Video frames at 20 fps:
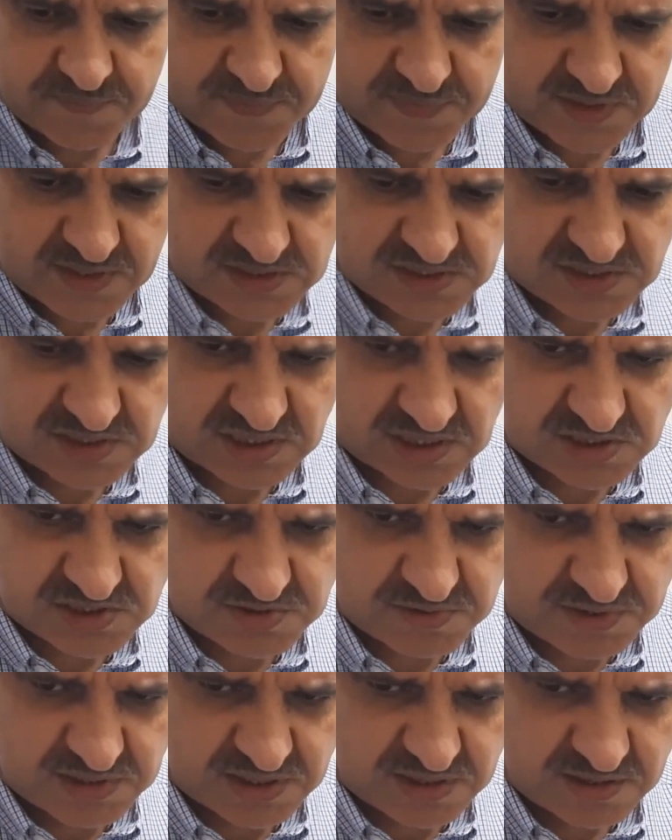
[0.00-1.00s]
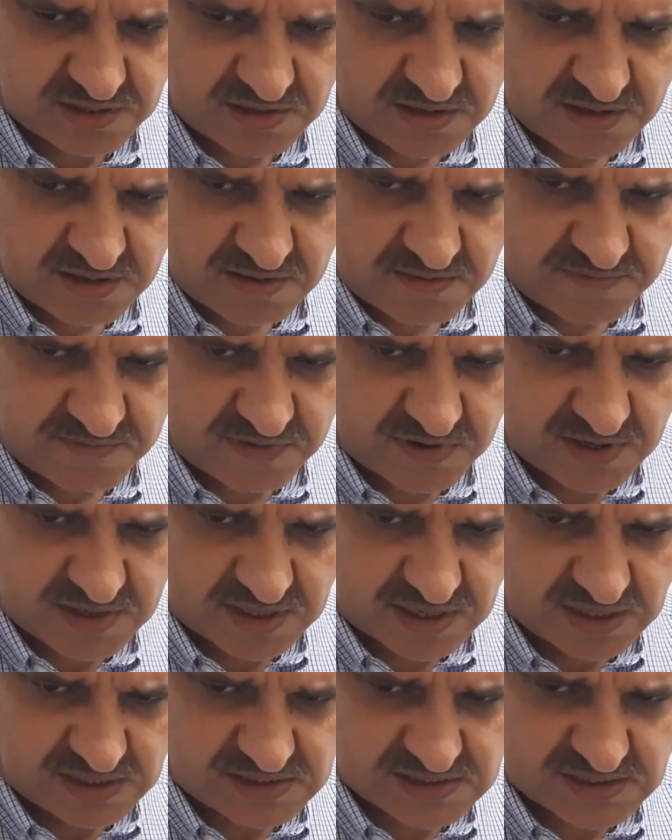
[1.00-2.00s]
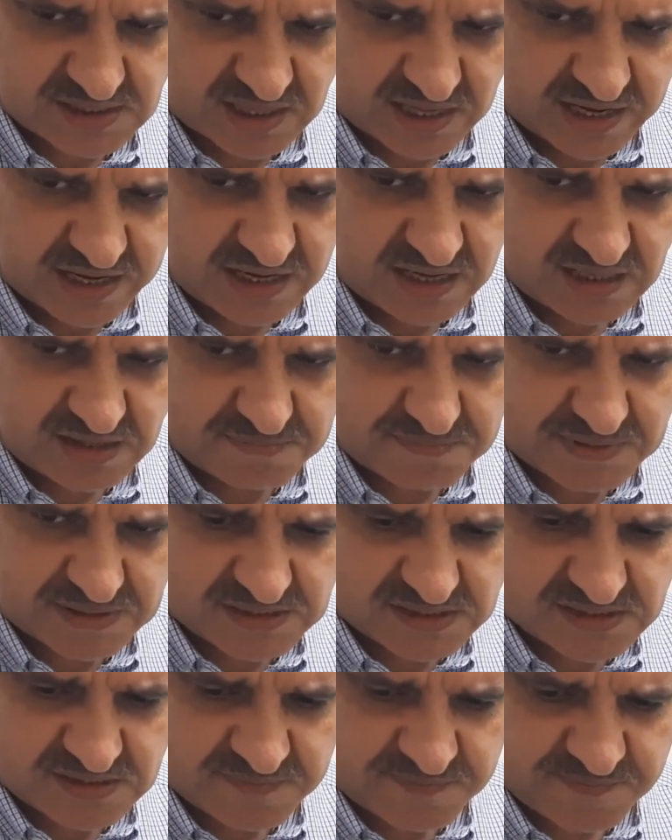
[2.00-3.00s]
this is actually for the next slide, but